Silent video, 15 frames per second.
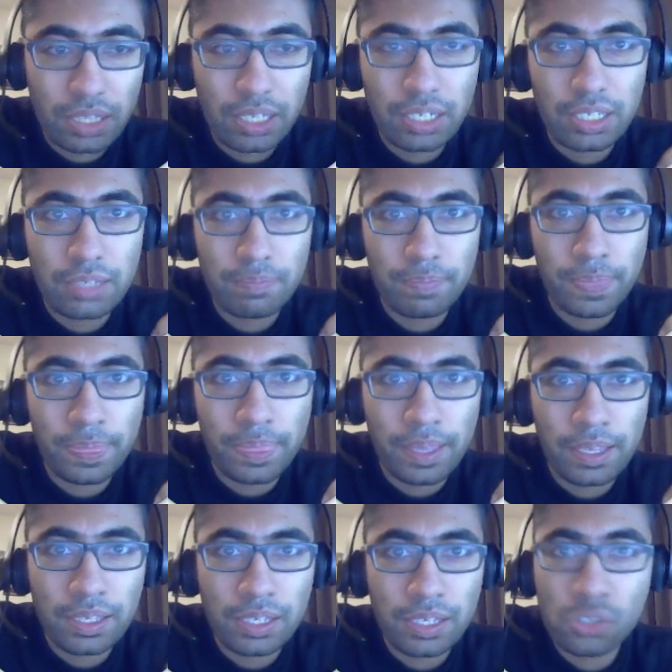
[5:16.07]

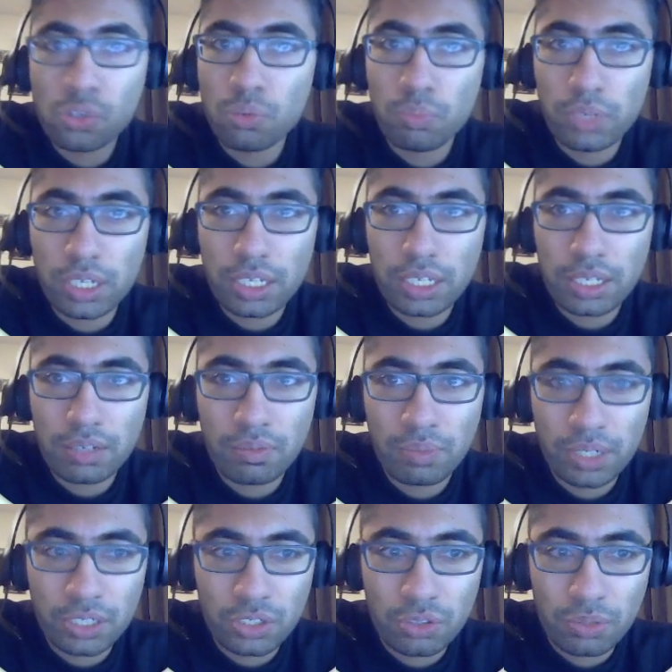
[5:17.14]
They assume
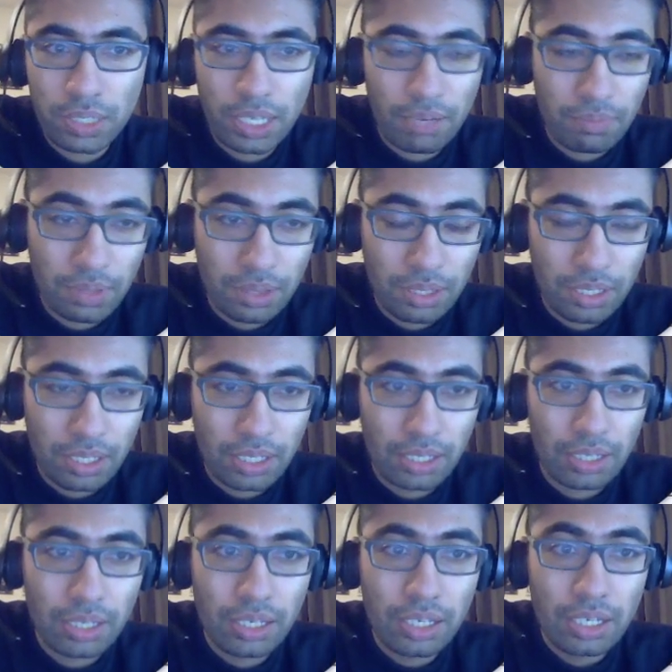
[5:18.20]
we're doing everything